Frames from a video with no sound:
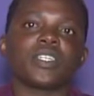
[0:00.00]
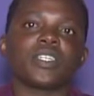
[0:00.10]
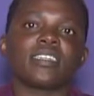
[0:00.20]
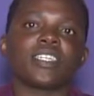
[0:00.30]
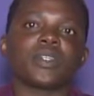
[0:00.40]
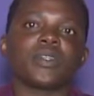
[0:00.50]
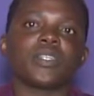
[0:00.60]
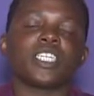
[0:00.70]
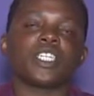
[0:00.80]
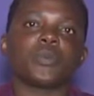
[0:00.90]
Using
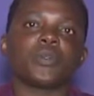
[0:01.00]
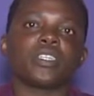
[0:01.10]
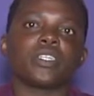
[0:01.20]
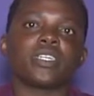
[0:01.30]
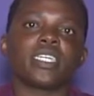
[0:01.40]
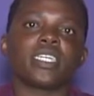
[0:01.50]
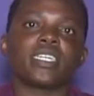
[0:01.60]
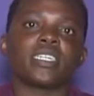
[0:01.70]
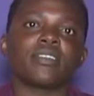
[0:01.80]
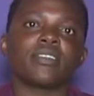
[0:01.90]
sports to
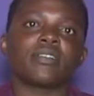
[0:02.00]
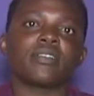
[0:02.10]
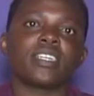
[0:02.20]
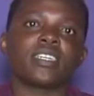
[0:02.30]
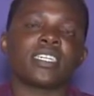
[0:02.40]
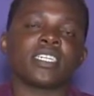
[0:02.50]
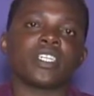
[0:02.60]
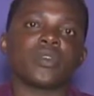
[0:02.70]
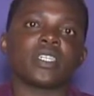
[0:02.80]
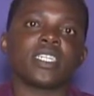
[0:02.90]
address various
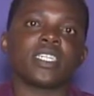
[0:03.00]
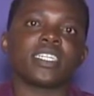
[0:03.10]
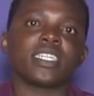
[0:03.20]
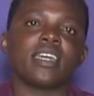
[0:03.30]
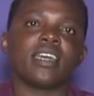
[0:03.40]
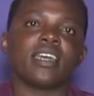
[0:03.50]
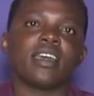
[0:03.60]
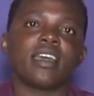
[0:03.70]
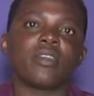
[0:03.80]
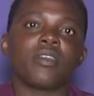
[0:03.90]
issues that
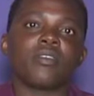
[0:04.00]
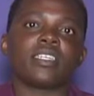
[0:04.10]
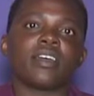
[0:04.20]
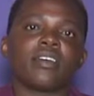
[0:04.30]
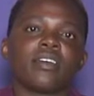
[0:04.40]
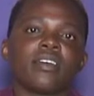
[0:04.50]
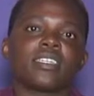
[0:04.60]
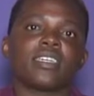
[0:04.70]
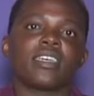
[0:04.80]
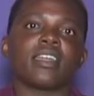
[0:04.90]
youths are
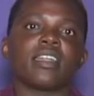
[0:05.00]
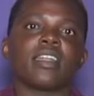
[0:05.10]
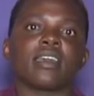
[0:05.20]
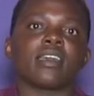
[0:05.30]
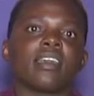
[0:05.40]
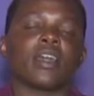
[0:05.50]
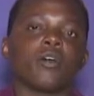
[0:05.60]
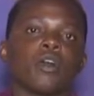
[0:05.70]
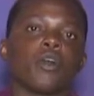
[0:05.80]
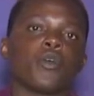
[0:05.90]
facing in our
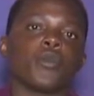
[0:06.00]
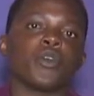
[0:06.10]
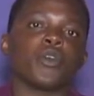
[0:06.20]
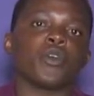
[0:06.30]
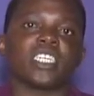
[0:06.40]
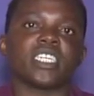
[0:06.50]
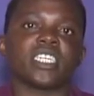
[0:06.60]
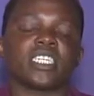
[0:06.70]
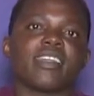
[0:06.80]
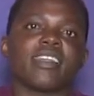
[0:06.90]
community. The
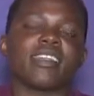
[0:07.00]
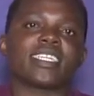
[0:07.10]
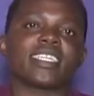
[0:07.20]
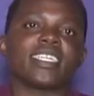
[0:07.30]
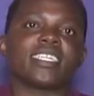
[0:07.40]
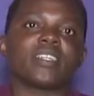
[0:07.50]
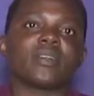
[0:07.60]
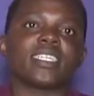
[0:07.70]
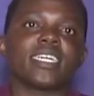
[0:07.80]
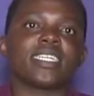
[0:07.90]
center was started in
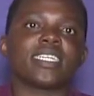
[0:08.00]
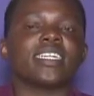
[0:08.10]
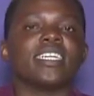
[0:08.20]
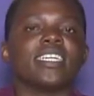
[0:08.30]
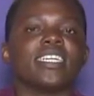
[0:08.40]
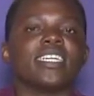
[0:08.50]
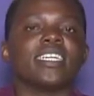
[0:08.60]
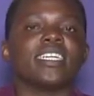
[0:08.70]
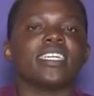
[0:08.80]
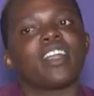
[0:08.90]

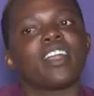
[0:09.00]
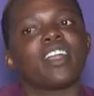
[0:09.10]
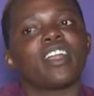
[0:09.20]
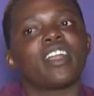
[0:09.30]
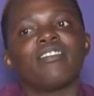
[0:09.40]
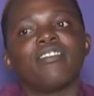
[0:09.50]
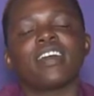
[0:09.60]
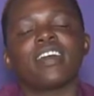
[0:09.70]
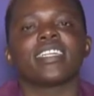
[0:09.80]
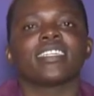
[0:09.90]
2012 and
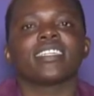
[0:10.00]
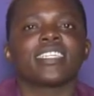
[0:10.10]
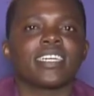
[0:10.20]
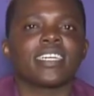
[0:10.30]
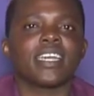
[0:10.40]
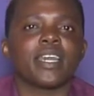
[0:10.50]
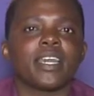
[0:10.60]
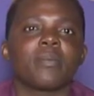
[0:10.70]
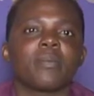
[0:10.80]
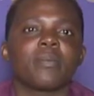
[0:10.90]
it became
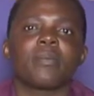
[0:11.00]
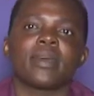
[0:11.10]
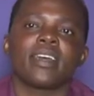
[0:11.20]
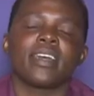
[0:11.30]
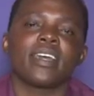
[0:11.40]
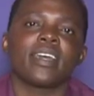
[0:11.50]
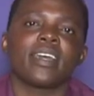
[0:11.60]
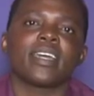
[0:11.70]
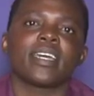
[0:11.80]
as a result of